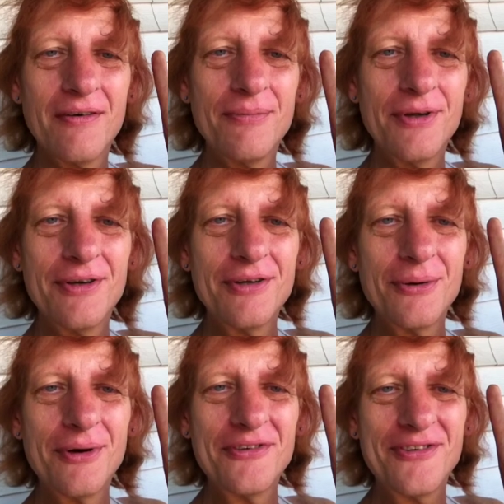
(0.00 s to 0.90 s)
of being a
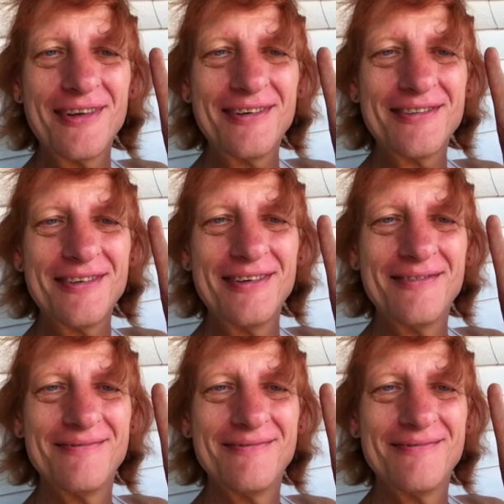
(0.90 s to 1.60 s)
U.S. citizen.